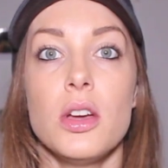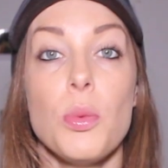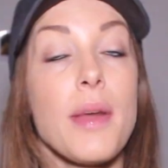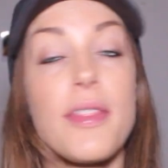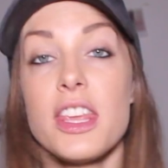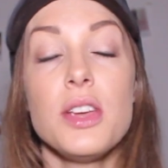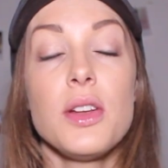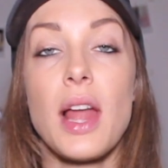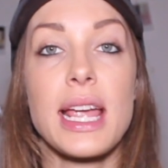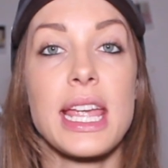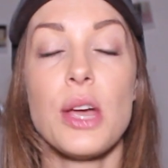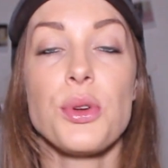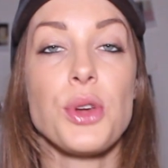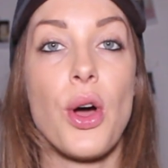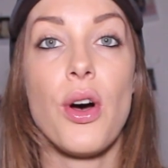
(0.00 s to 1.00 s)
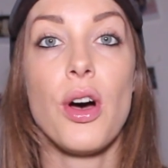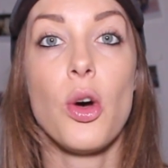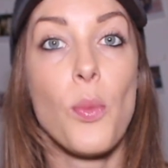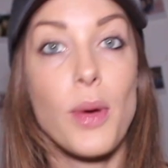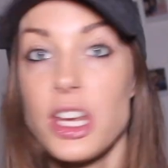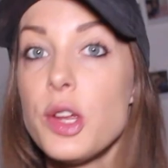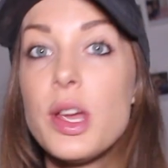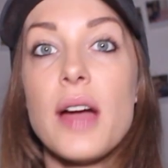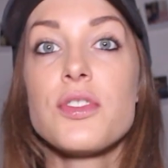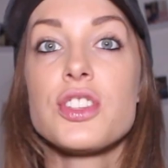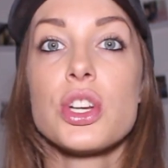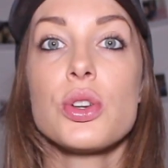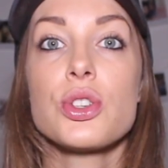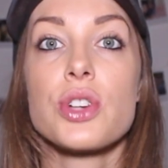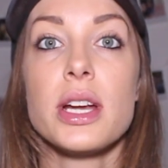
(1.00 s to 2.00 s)
Whether you like it or not, when you have
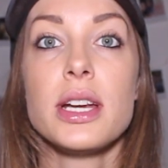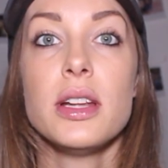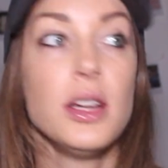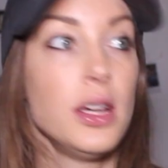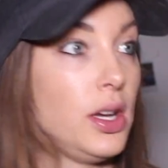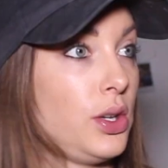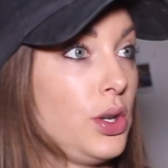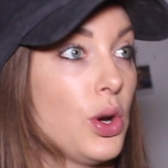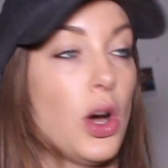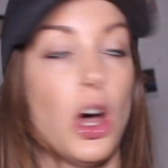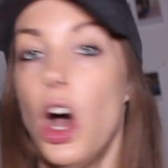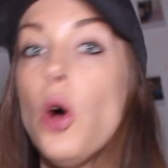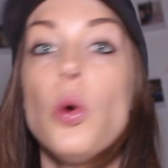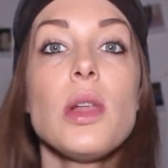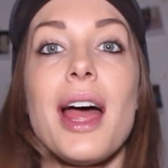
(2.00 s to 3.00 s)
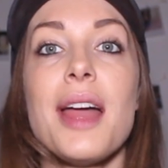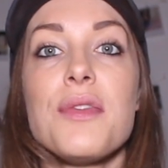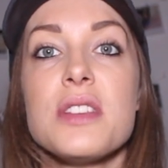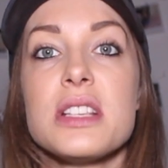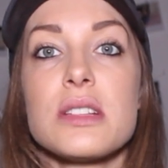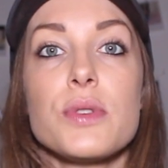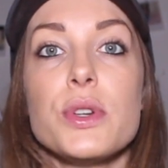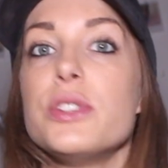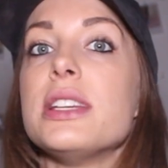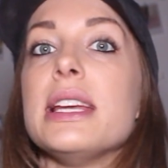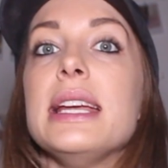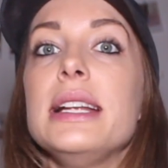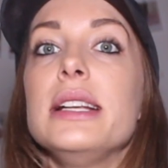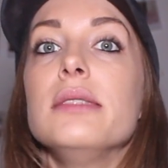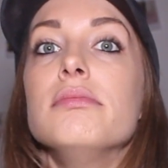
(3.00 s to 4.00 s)
children, your whole life is a
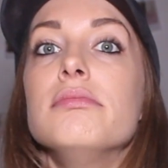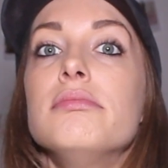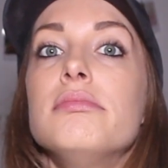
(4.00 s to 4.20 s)
routine.